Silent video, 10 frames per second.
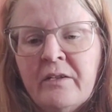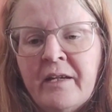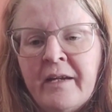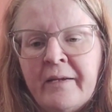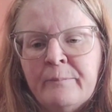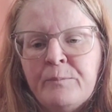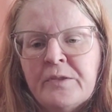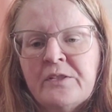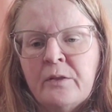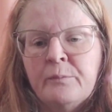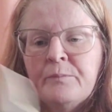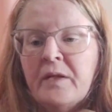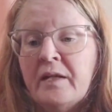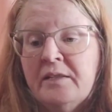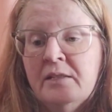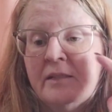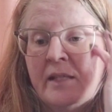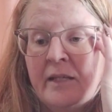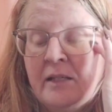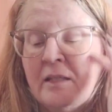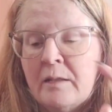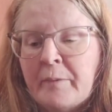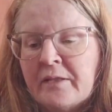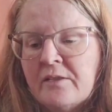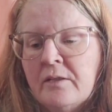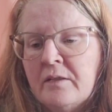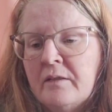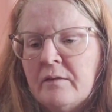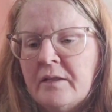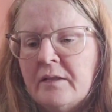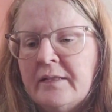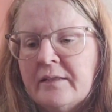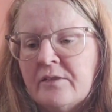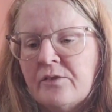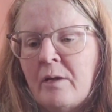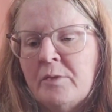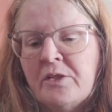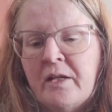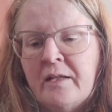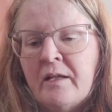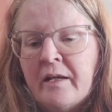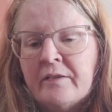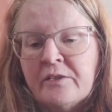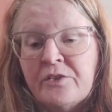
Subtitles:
Okay, so I didn't say anything about the little Scrabble tile either,